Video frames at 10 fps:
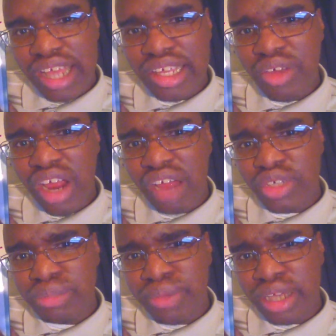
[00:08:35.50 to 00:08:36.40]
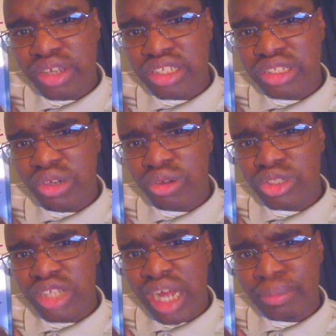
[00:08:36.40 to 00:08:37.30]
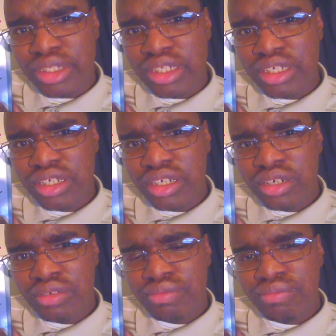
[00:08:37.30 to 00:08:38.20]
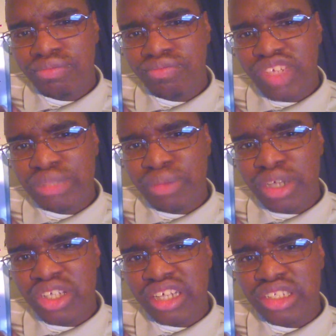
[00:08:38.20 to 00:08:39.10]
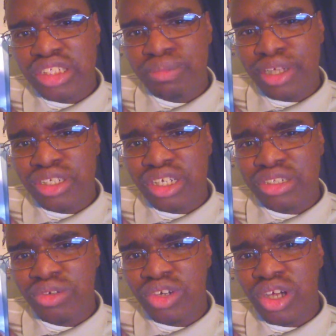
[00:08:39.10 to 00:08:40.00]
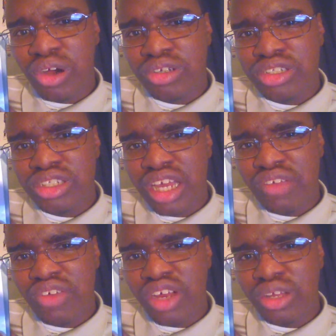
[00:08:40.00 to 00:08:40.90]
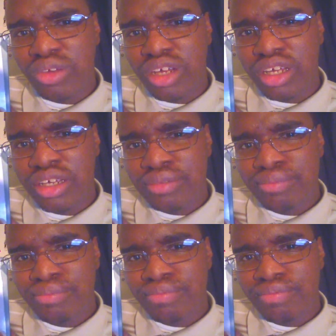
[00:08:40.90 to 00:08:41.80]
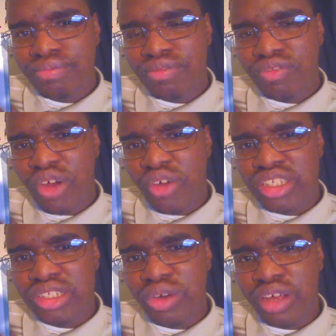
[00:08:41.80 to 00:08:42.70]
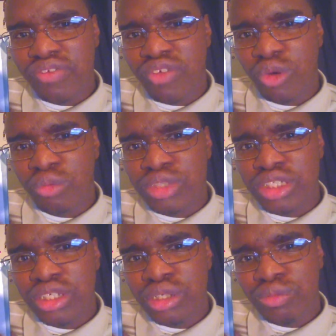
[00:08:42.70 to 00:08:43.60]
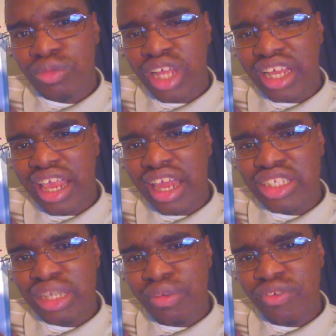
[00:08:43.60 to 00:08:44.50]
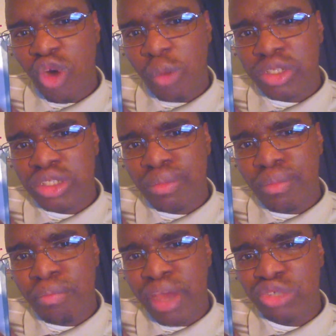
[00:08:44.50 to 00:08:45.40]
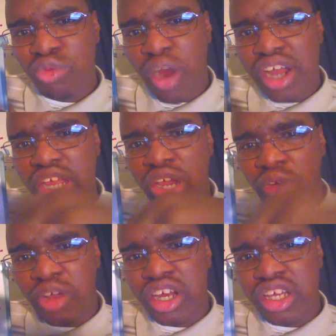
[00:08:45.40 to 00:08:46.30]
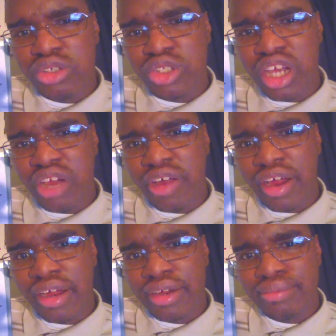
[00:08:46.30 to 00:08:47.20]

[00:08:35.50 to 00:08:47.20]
And then you have your specialty tuner shops. These specialize in specially tuned cars, and even including various tuning firms like Hennessy Performance, based right here in the Houston area.